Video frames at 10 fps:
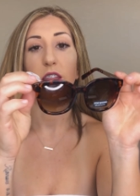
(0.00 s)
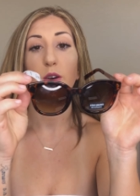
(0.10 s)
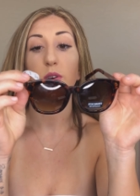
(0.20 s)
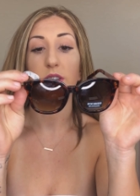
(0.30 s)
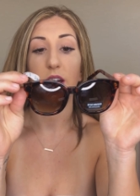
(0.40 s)

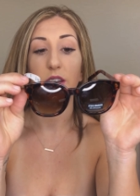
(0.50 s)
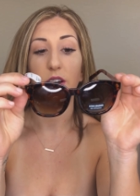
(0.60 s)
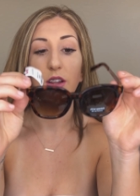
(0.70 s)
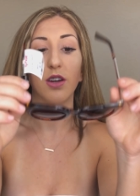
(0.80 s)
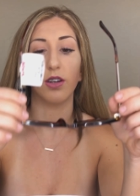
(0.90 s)
They were ten
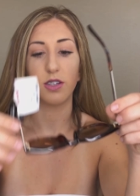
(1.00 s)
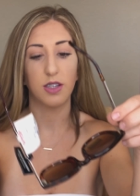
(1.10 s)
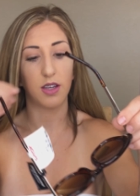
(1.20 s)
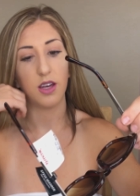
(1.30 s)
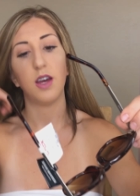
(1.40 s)

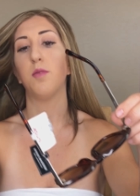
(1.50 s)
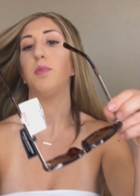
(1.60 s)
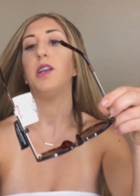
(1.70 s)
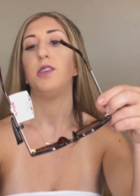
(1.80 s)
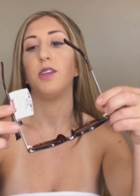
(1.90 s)
dollars,
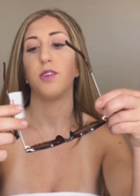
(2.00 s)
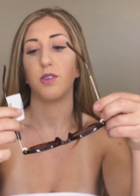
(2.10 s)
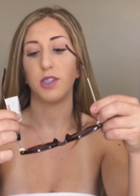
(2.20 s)
but I just thought they